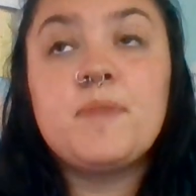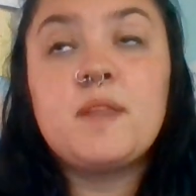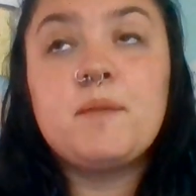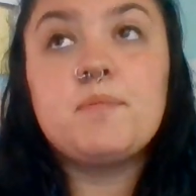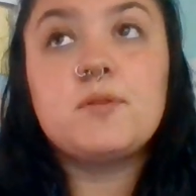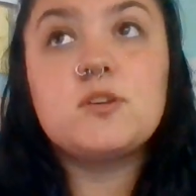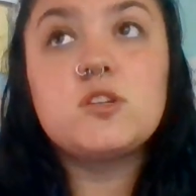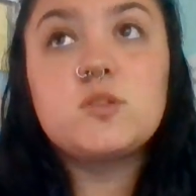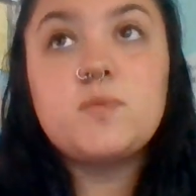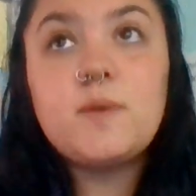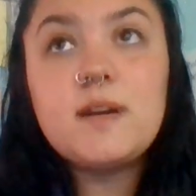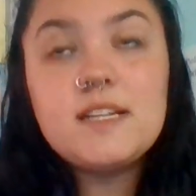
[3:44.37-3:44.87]

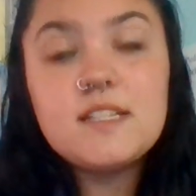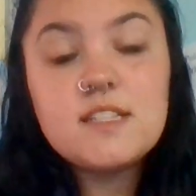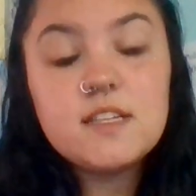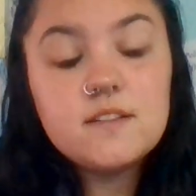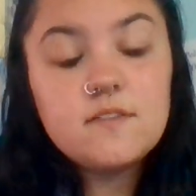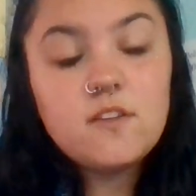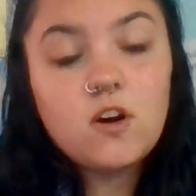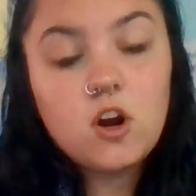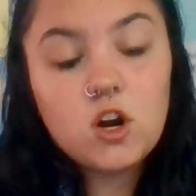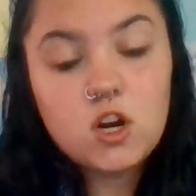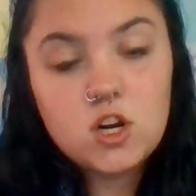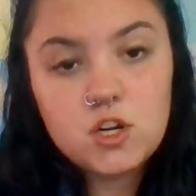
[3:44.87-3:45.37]

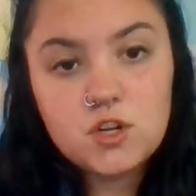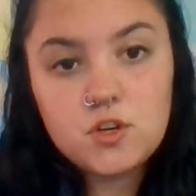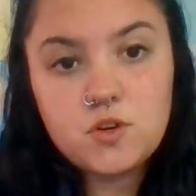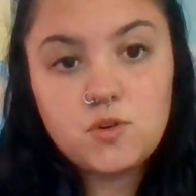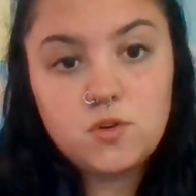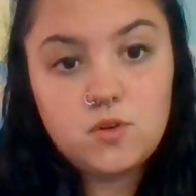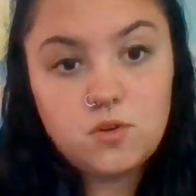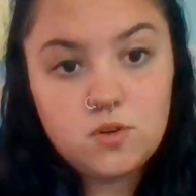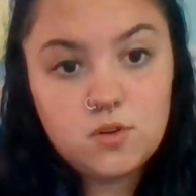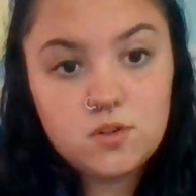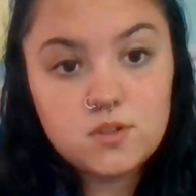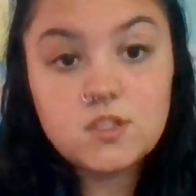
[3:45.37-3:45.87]
Persuasive
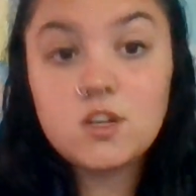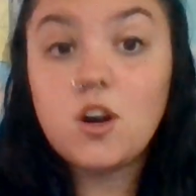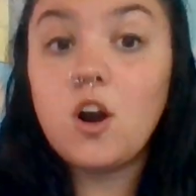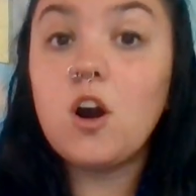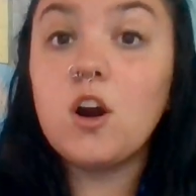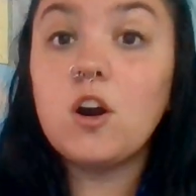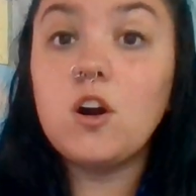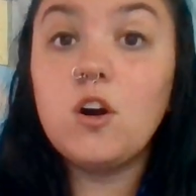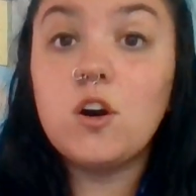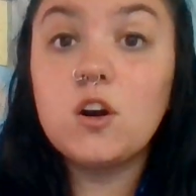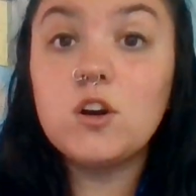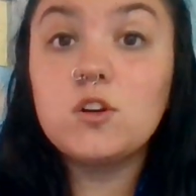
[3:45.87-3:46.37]
articles
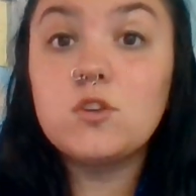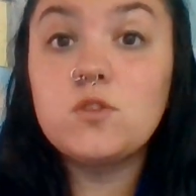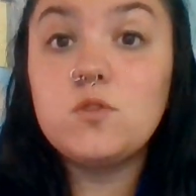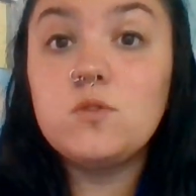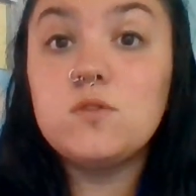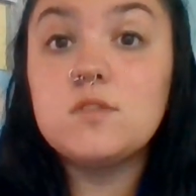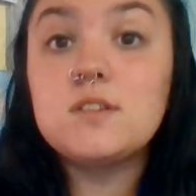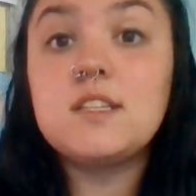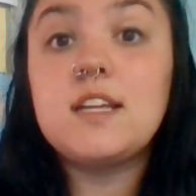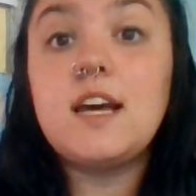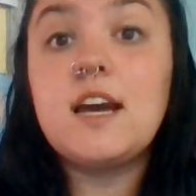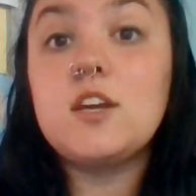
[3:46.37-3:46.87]
are
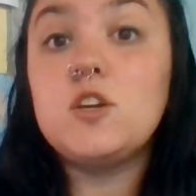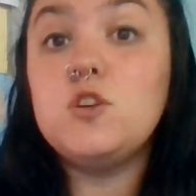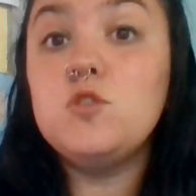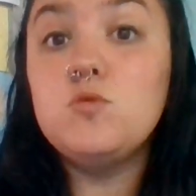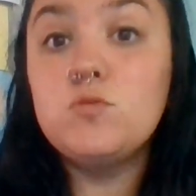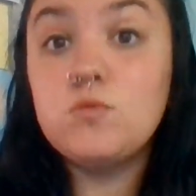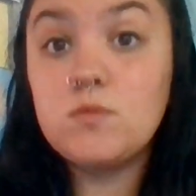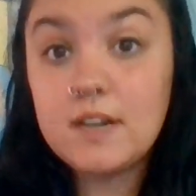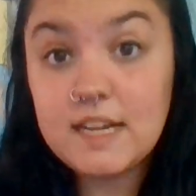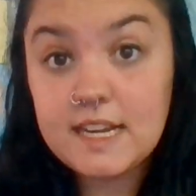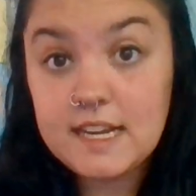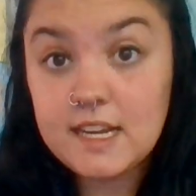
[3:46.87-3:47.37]
articles that you
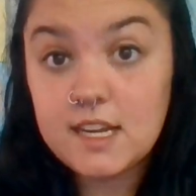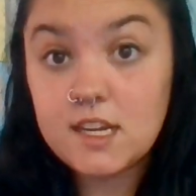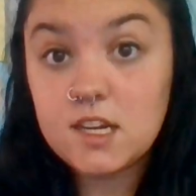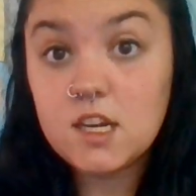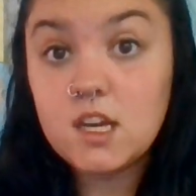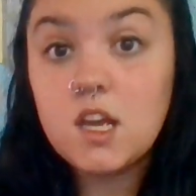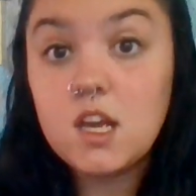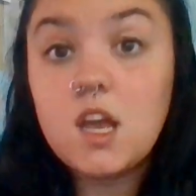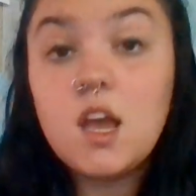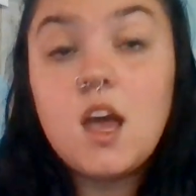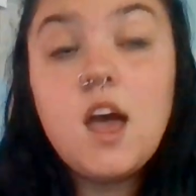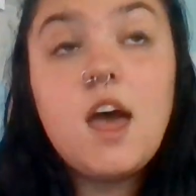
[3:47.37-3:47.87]
read
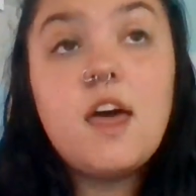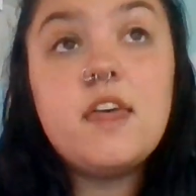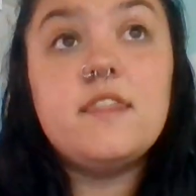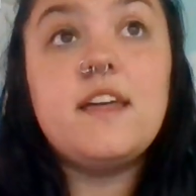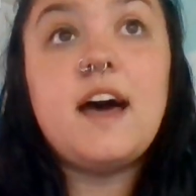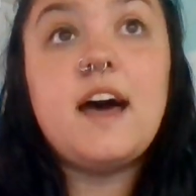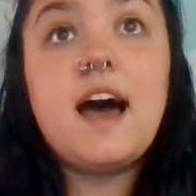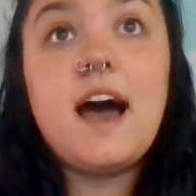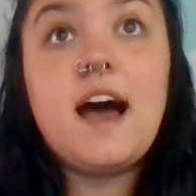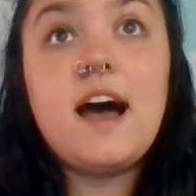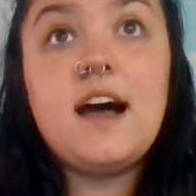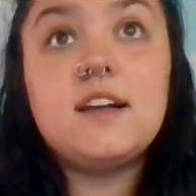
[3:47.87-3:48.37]

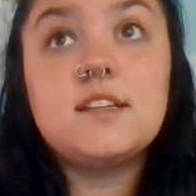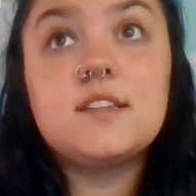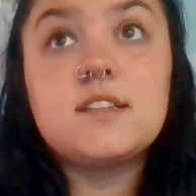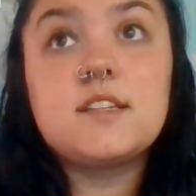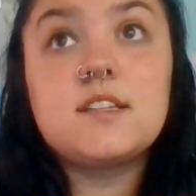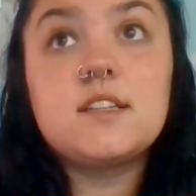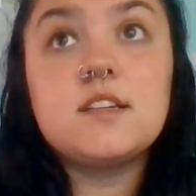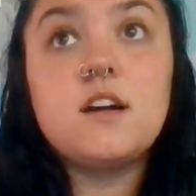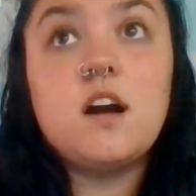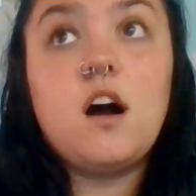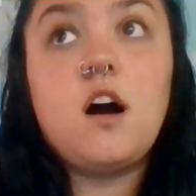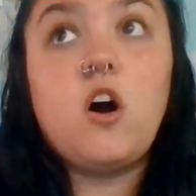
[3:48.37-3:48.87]

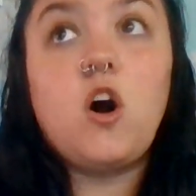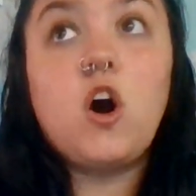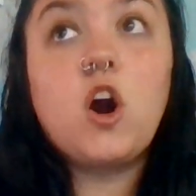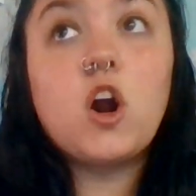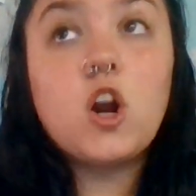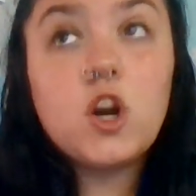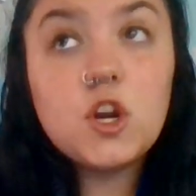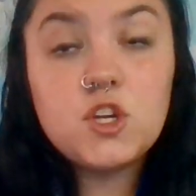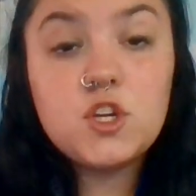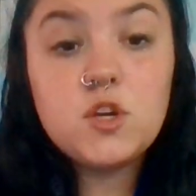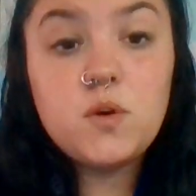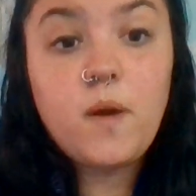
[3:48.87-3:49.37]
that
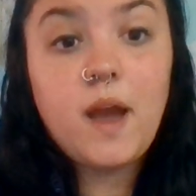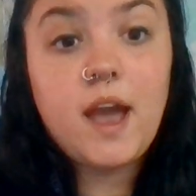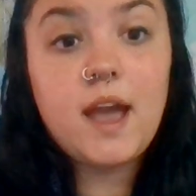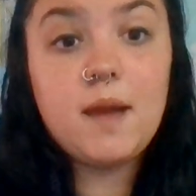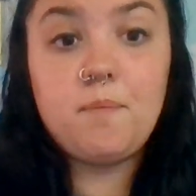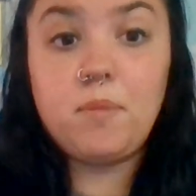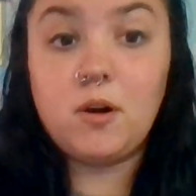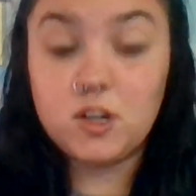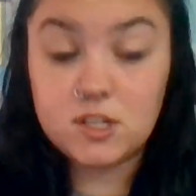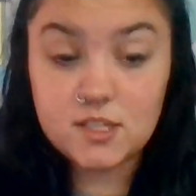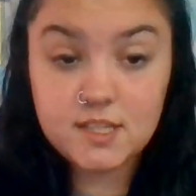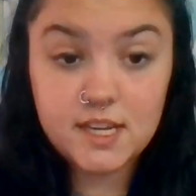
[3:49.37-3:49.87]
argue a
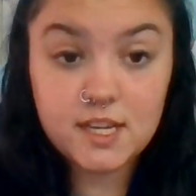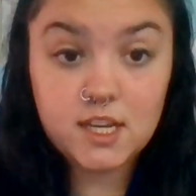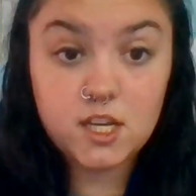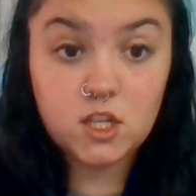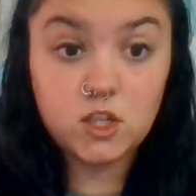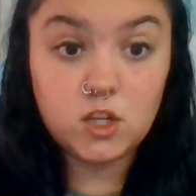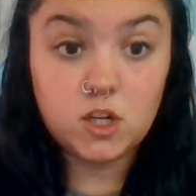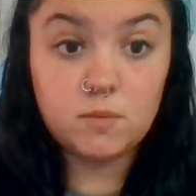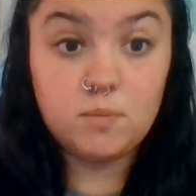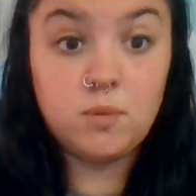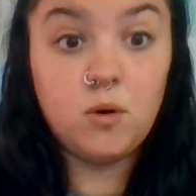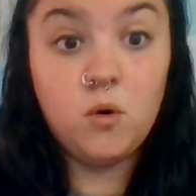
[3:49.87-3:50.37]

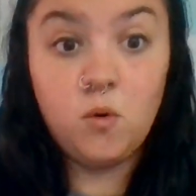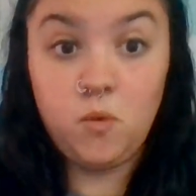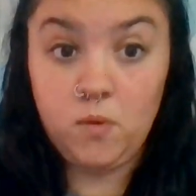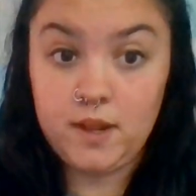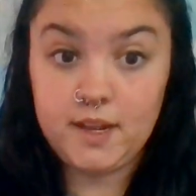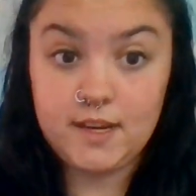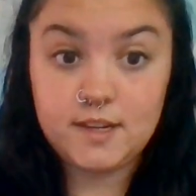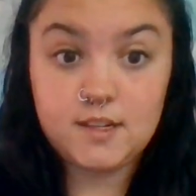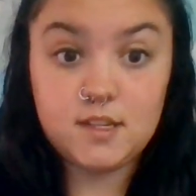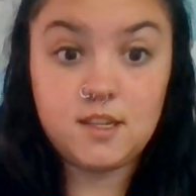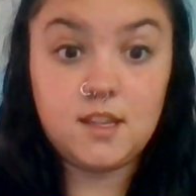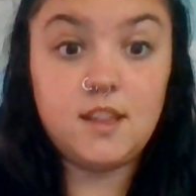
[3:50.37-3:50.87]
particular
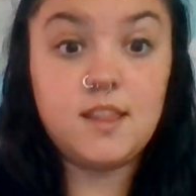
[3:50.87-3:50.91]
point.